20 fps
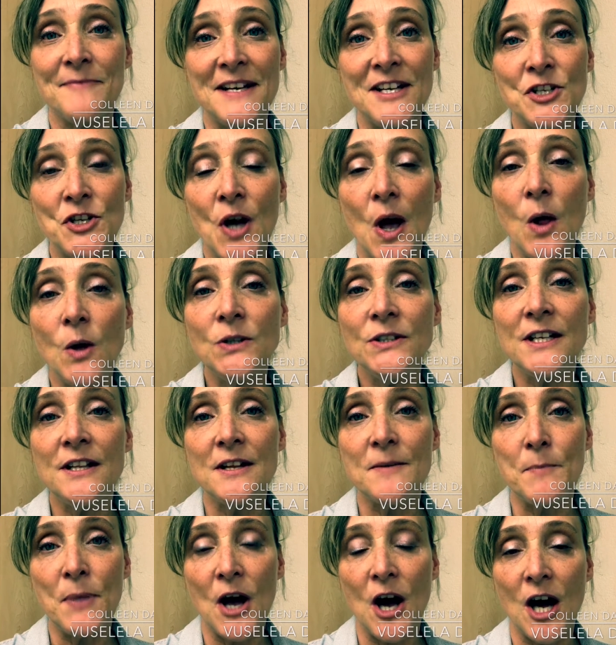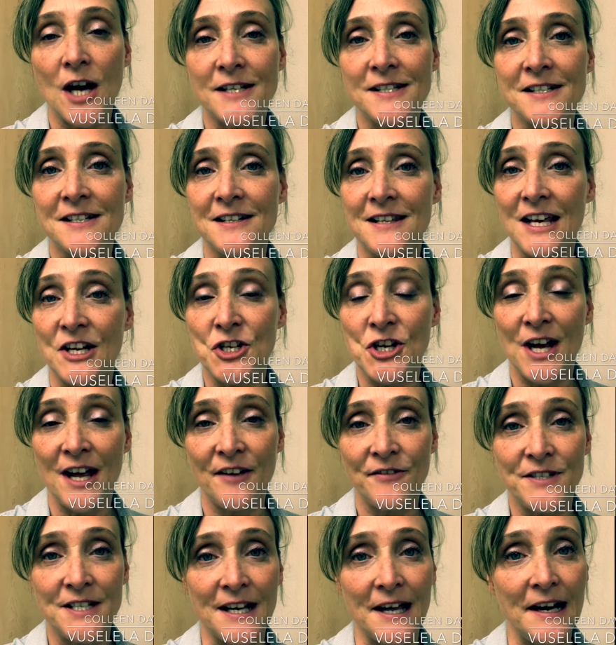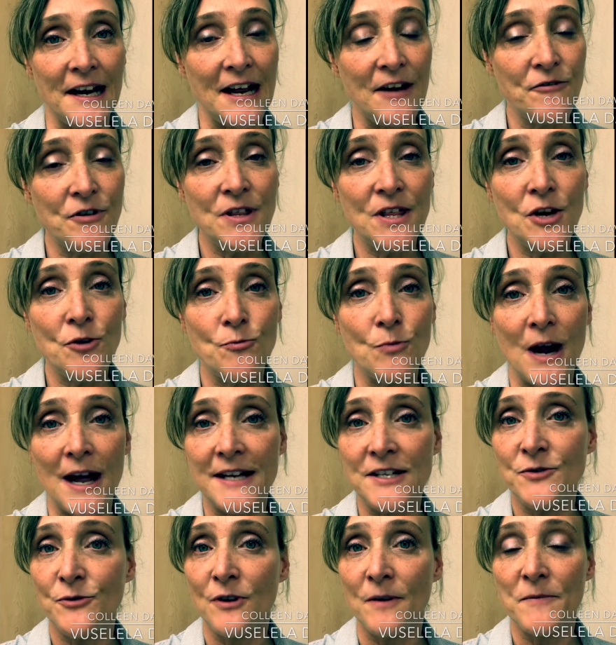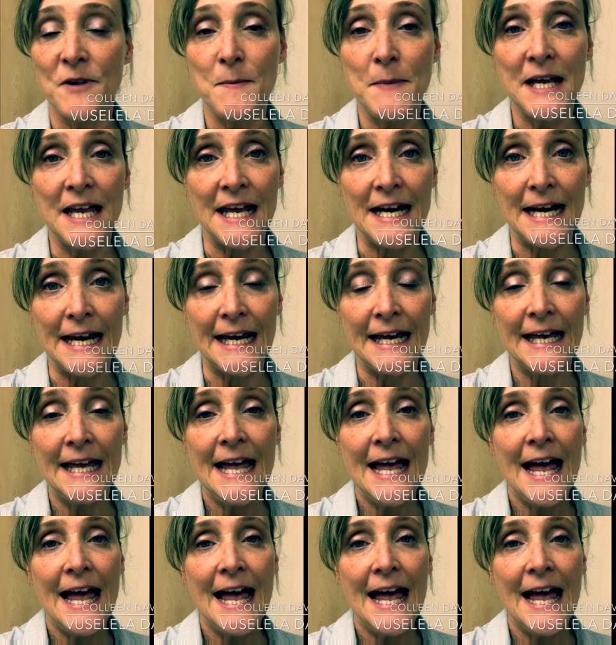been told in the past that you have to get everything right from the beginning.